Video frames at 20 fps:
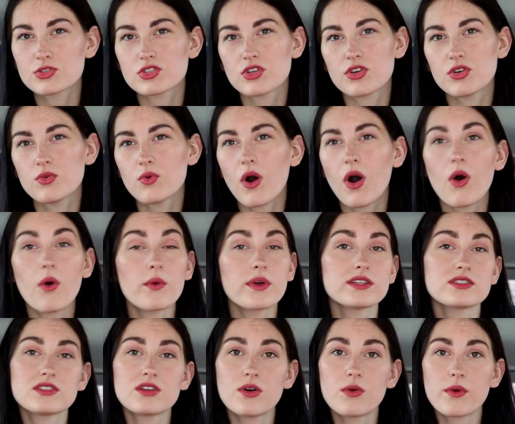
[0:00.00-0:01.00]
so you
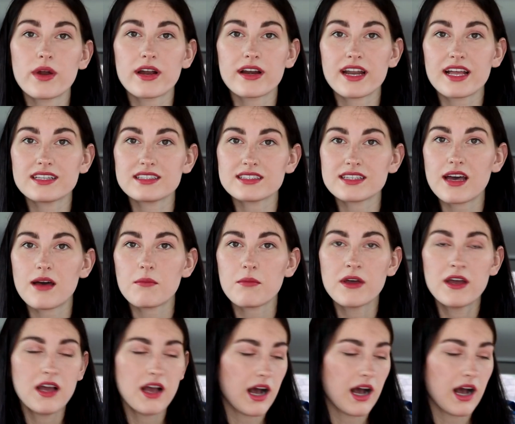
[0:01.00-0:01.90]
always know where it ends up.